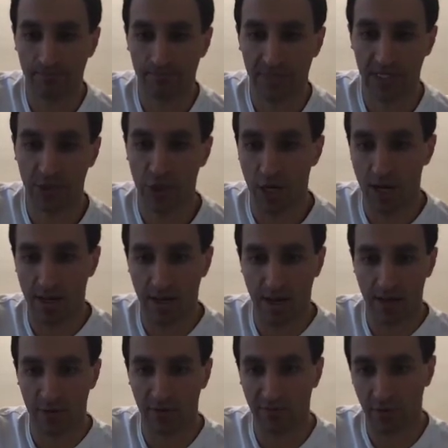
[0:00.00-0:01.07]
And John, I don't
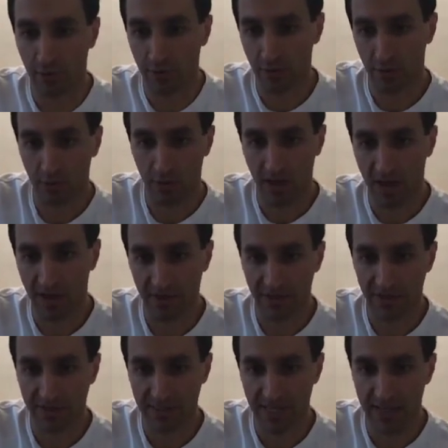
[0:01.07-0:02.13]
know if you have anything
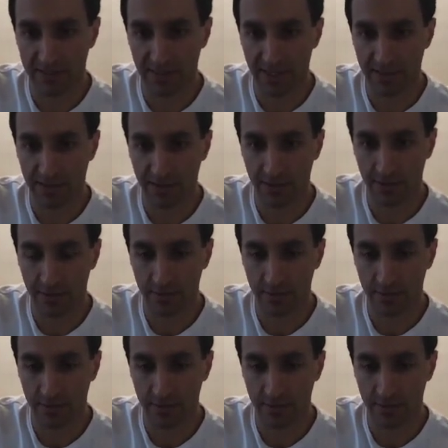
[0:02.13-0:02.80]
to add to that too.